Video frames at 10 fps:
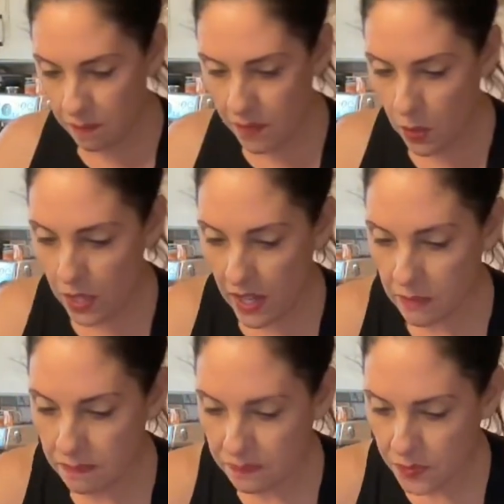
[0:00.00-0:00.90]
Okay,
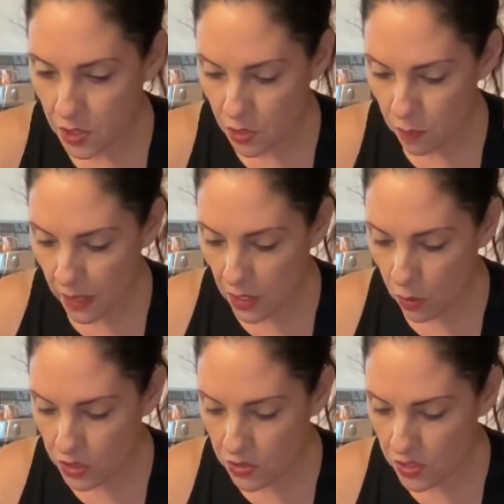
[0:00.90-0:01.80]
so my
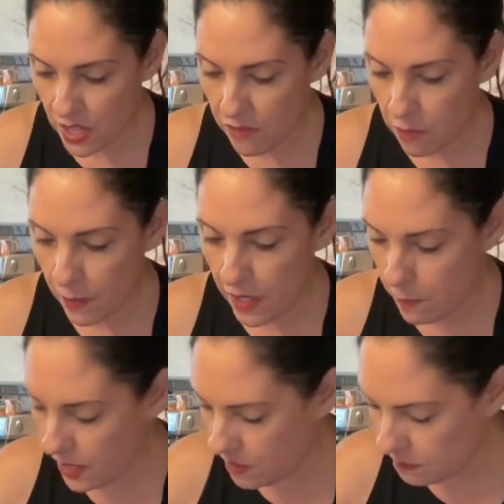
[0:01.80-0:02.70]
yolks are saved for my
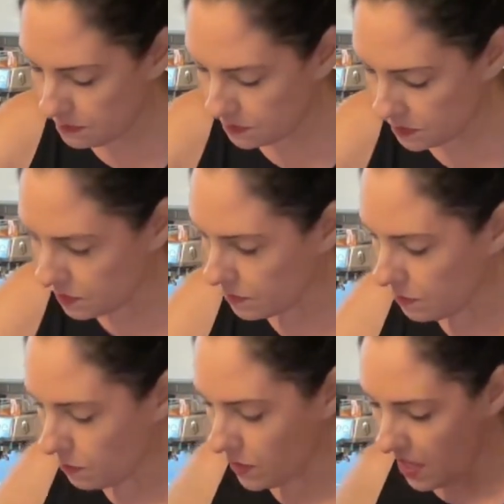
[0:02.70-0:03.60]
hubby.
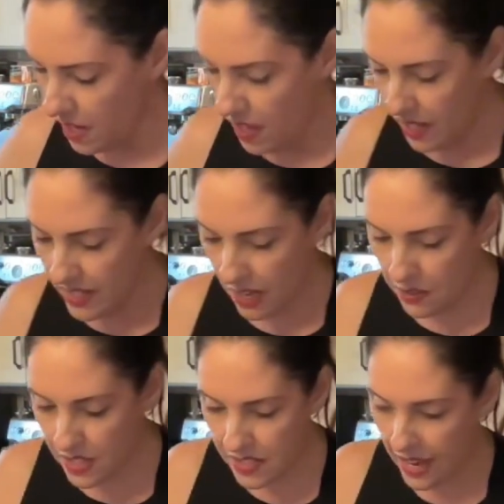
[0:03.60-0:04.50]
And now
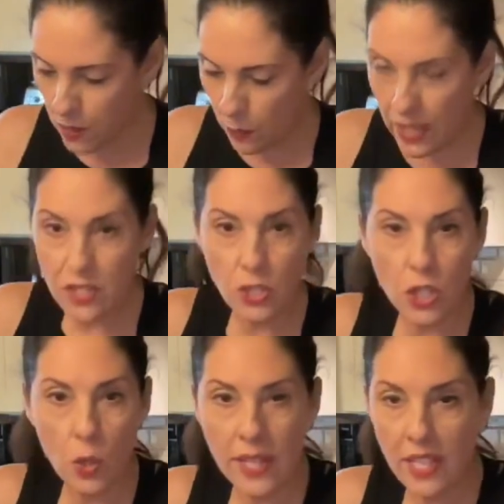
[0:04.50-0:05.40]
these egg whites are
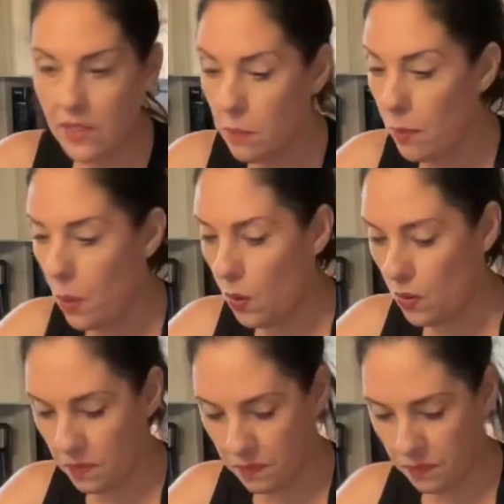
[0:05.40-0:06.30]
going in the bowl.
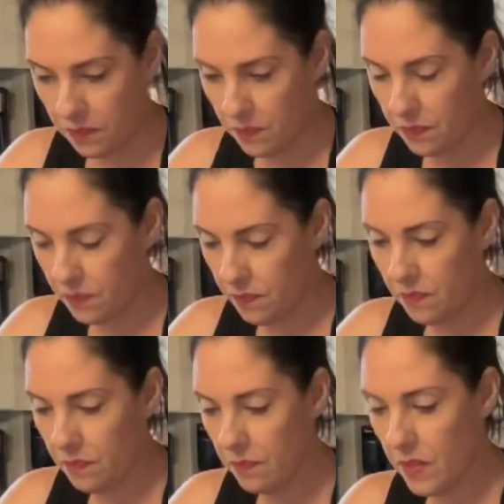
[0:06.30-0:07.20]

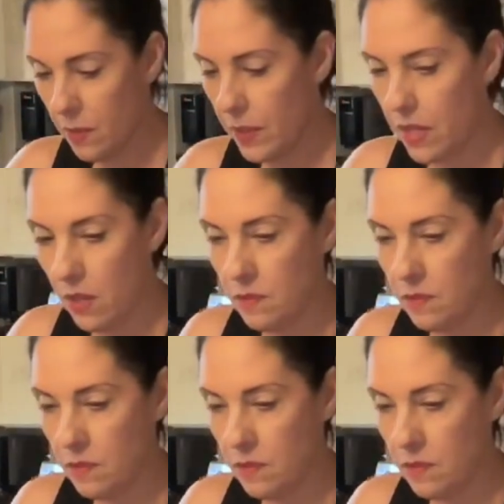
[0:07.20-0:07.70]
There we go.